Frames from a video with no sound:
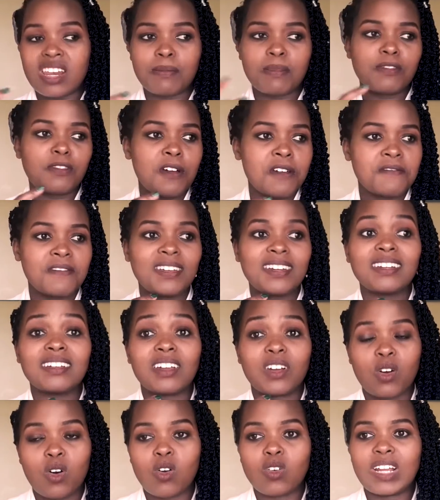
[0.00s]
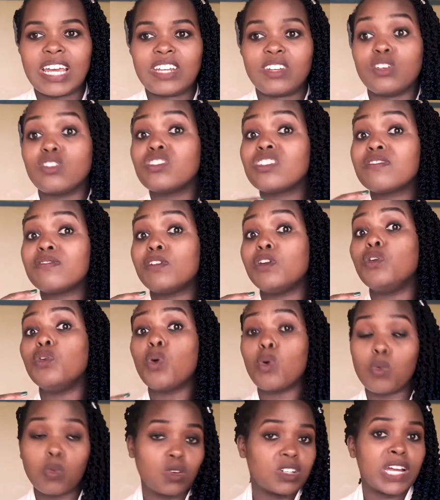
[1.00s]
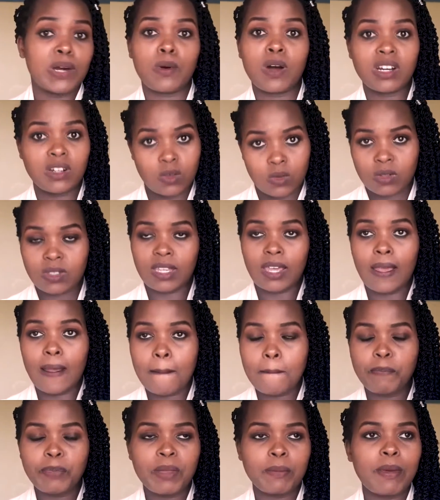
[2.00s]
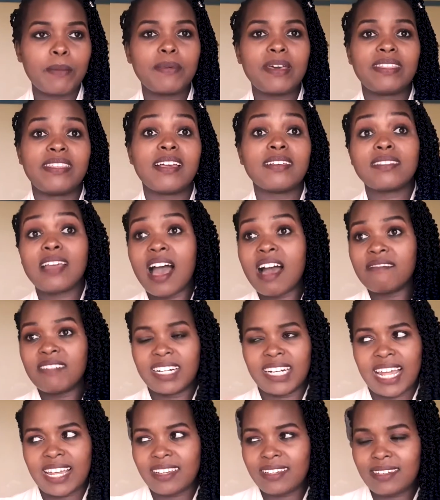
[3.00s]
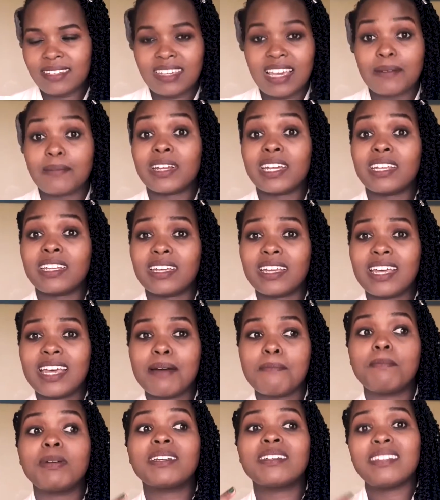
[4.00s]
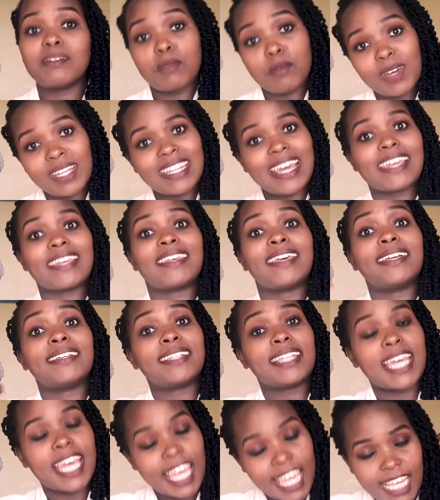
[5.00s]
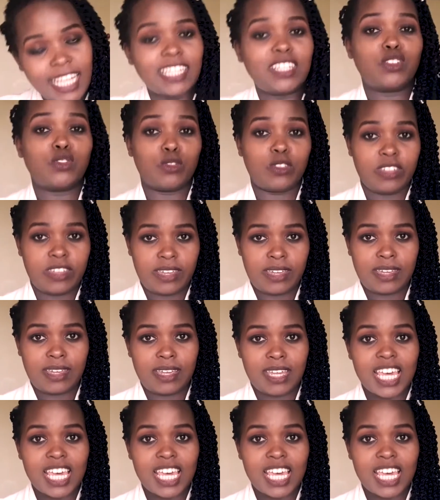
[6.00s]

before I even record, I don't even know what I want to say. Maybe I just have an idea, but the moment I get into the